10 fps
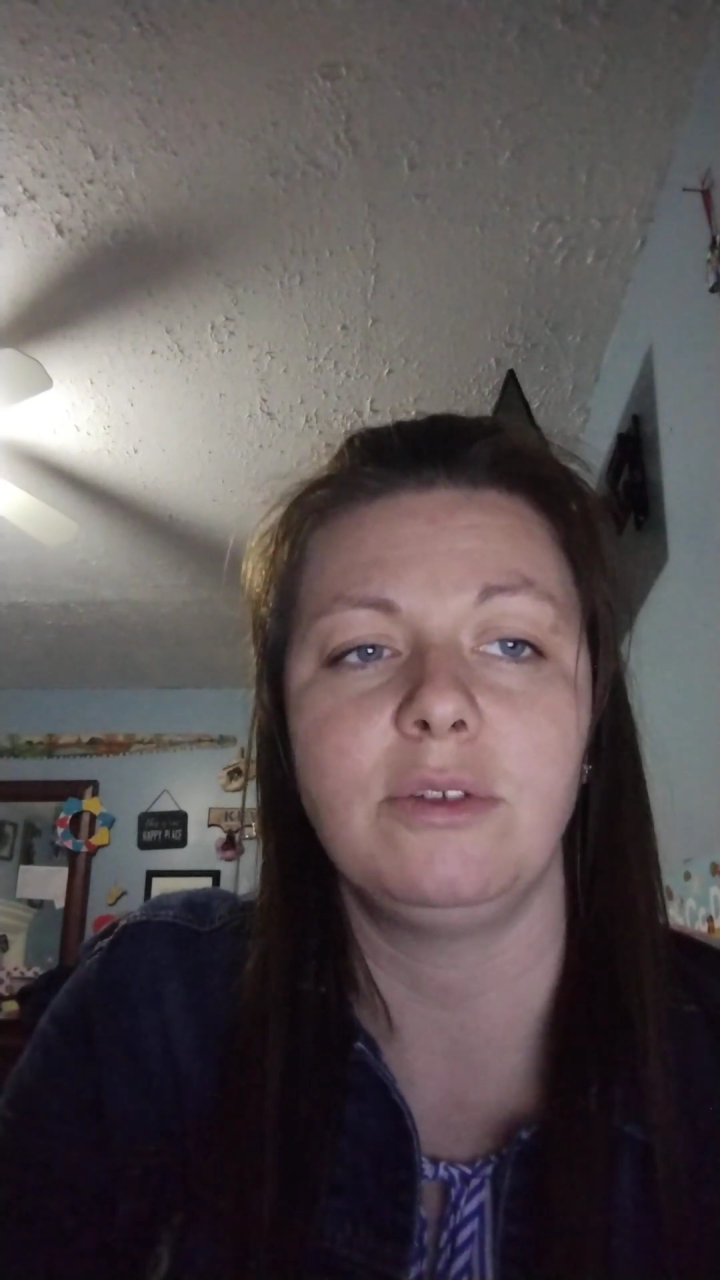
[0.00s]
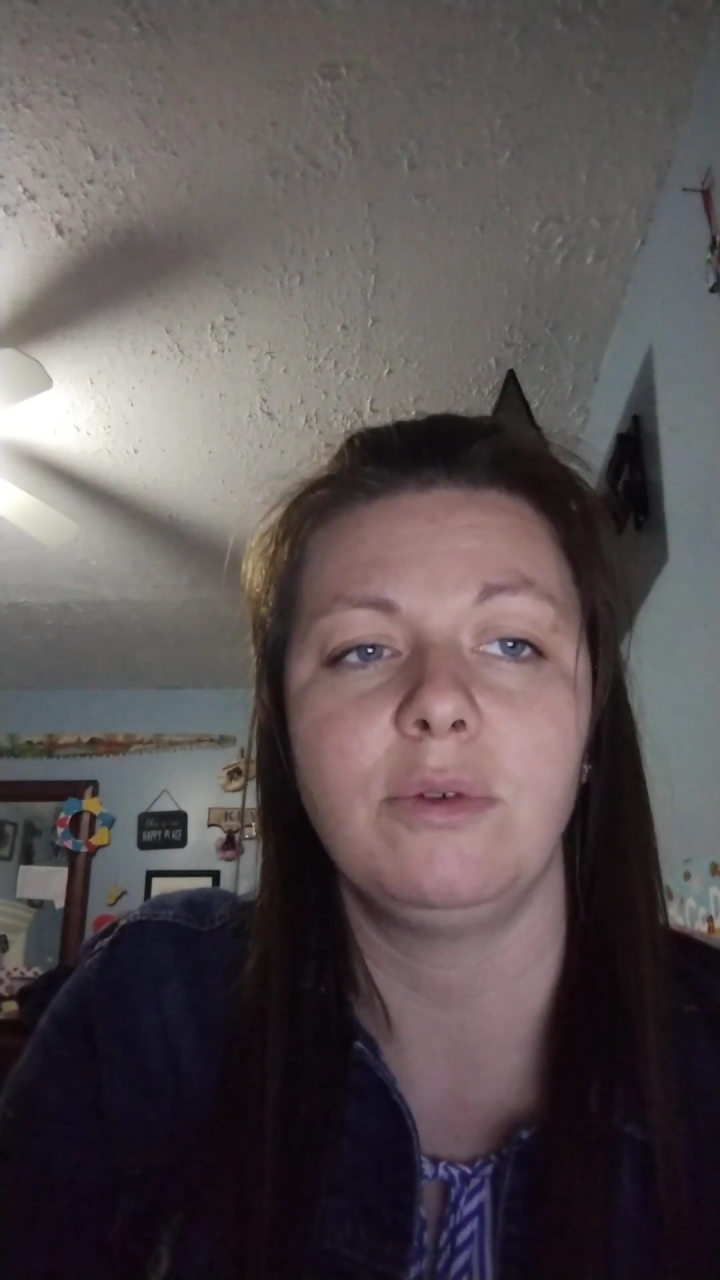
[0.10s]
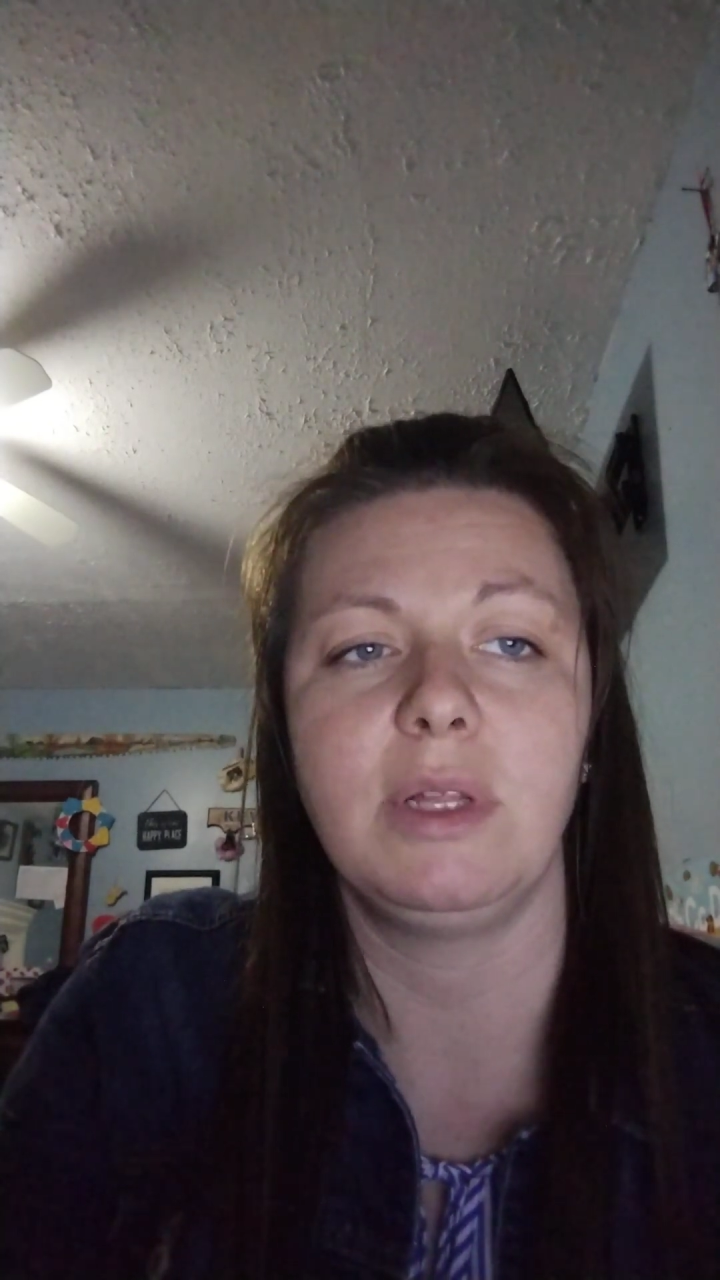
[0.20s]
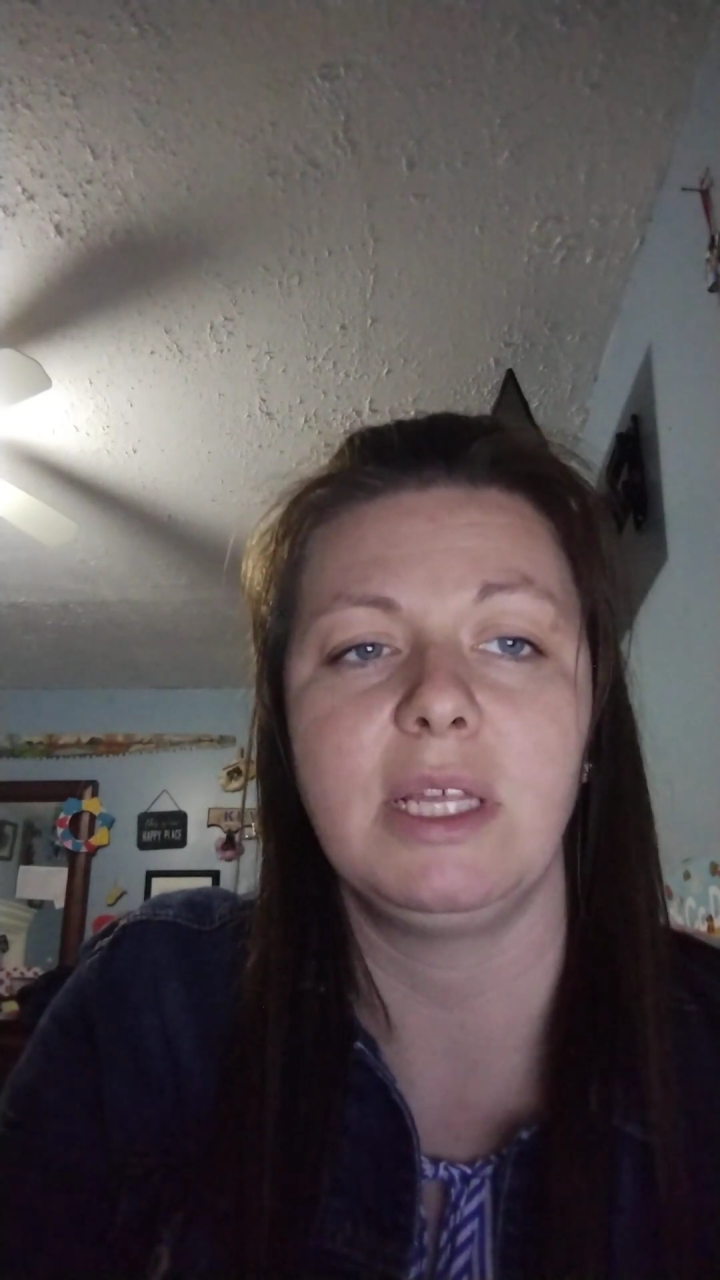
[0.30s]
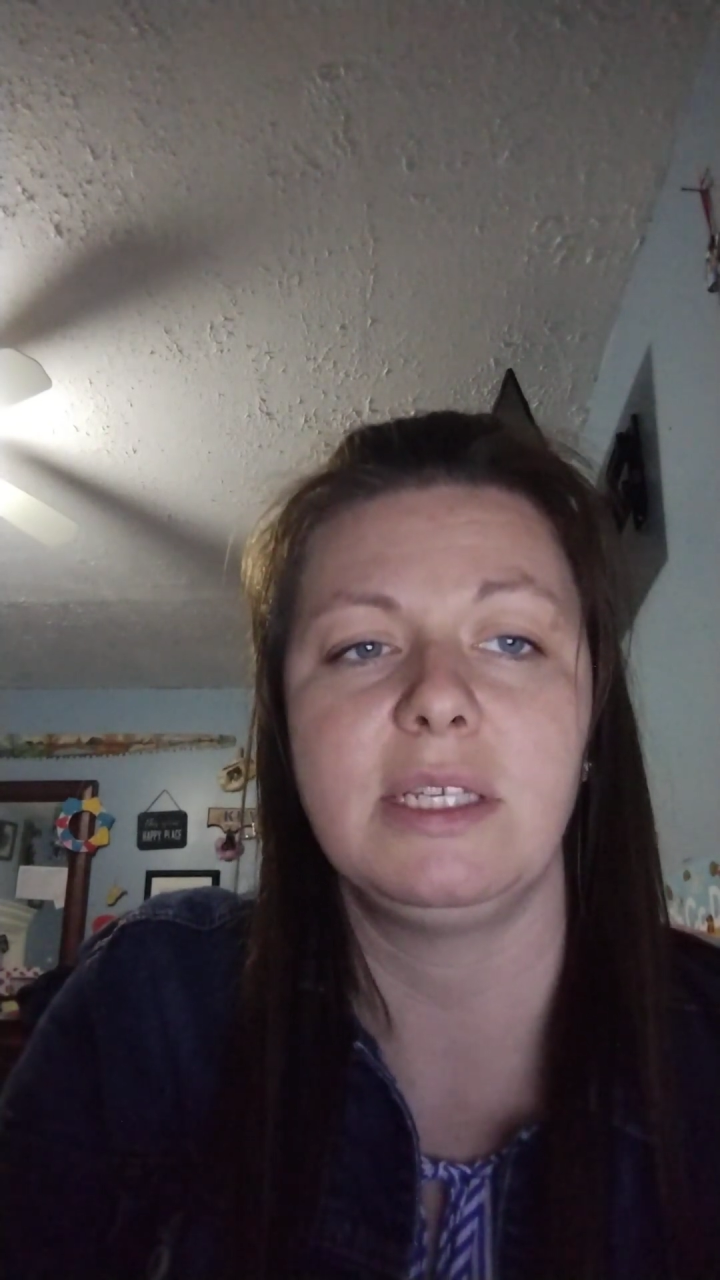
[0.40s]

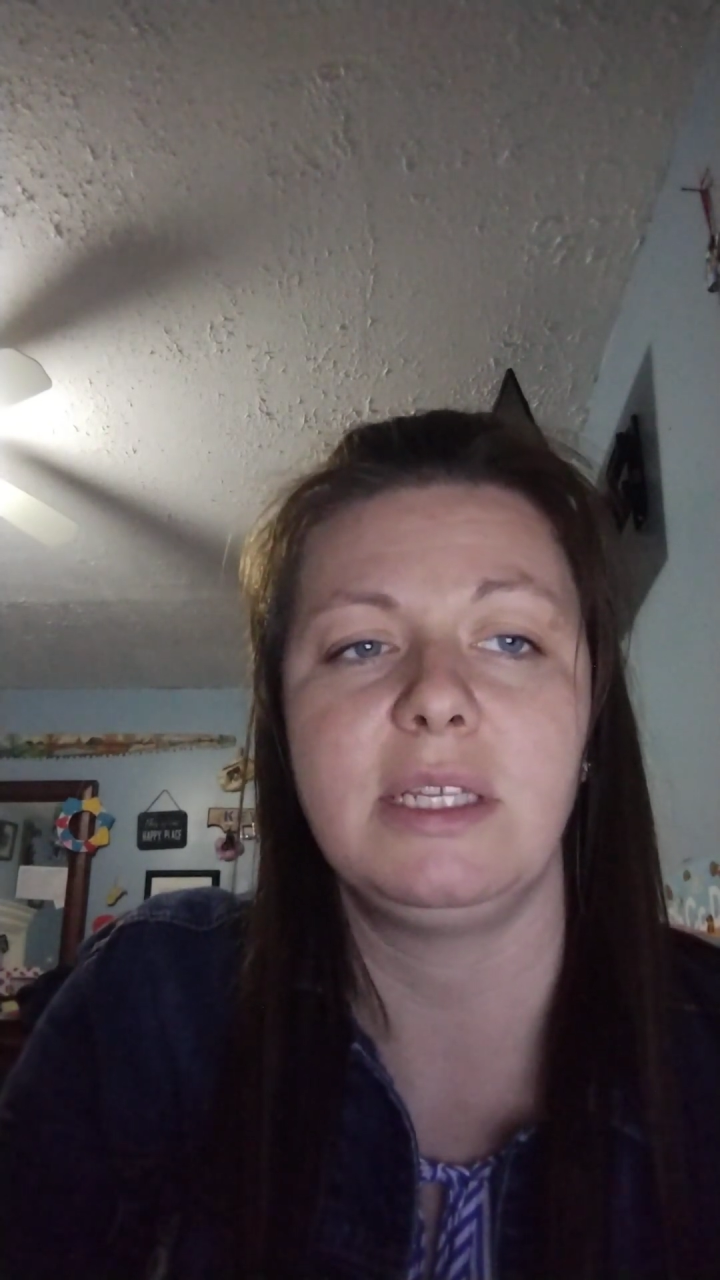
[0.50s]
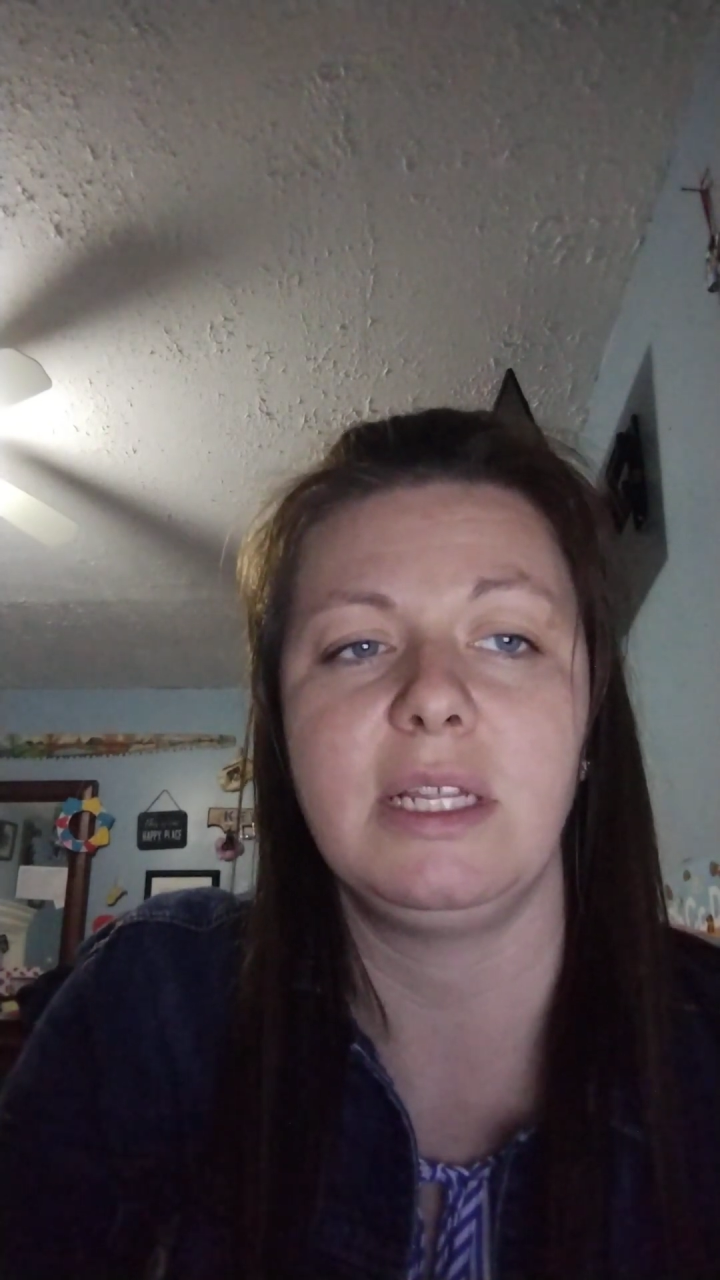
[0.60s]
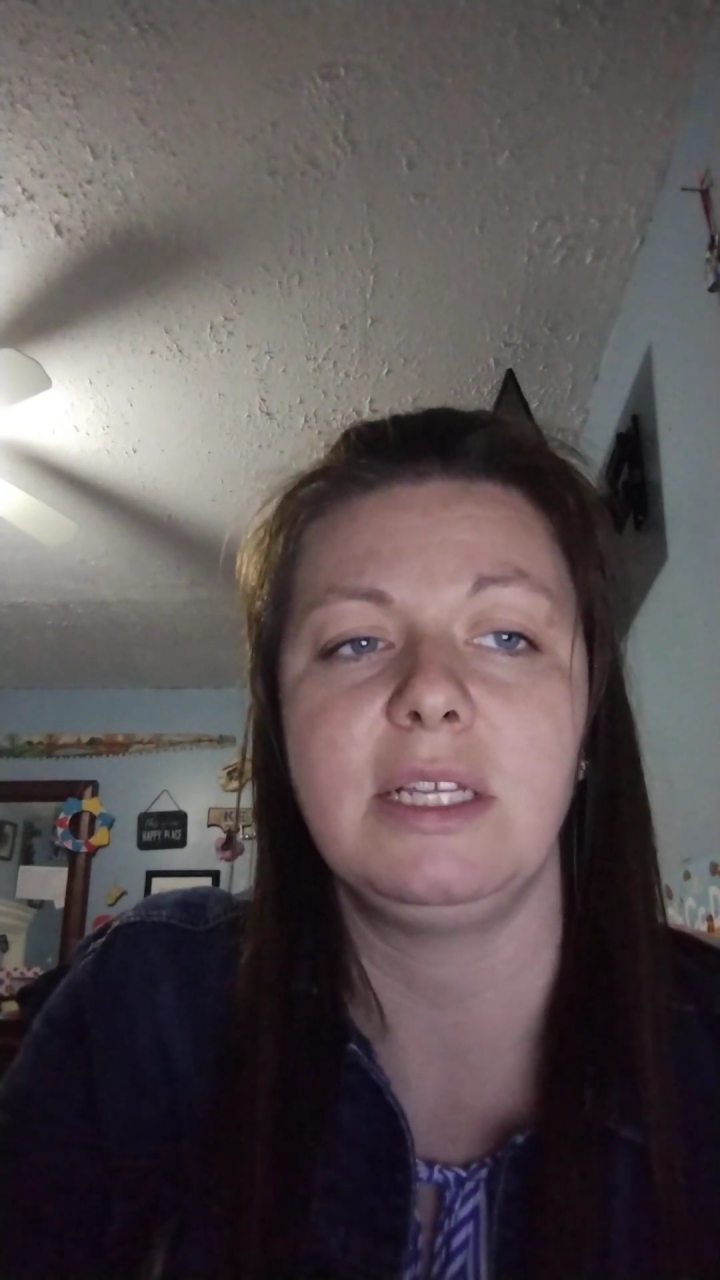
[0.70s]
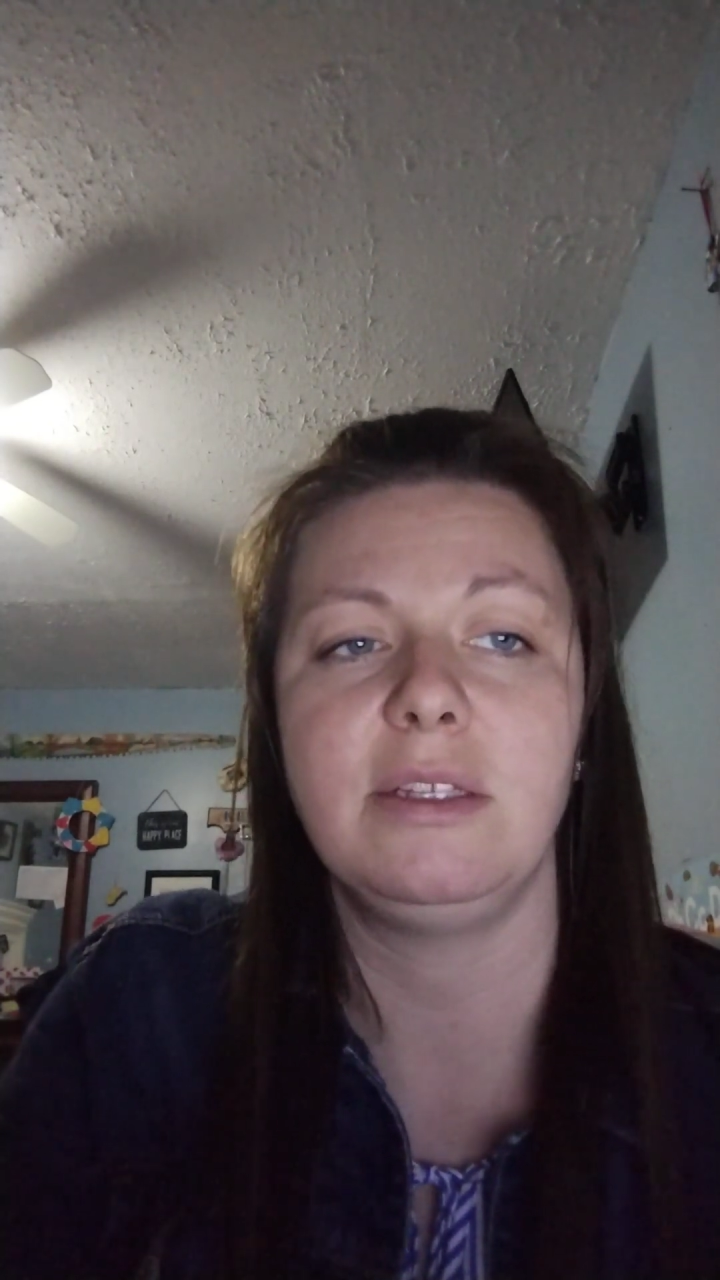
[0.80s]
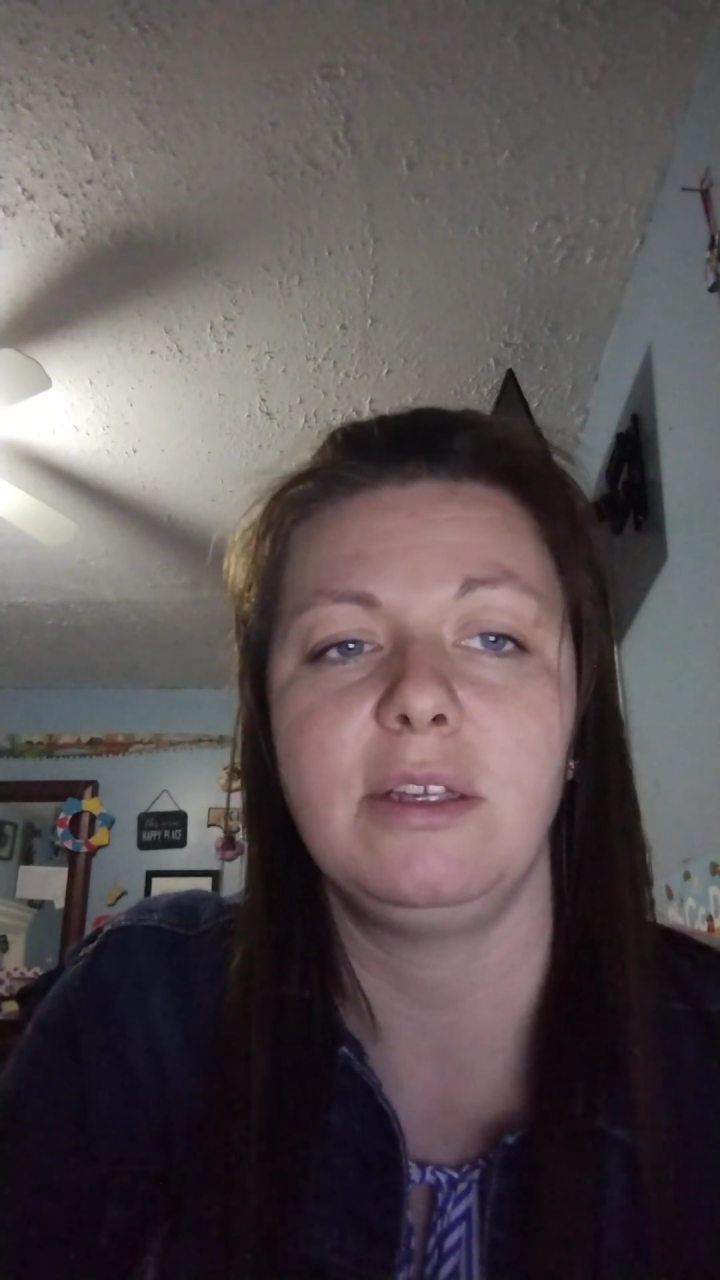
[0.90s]
enjoyed listening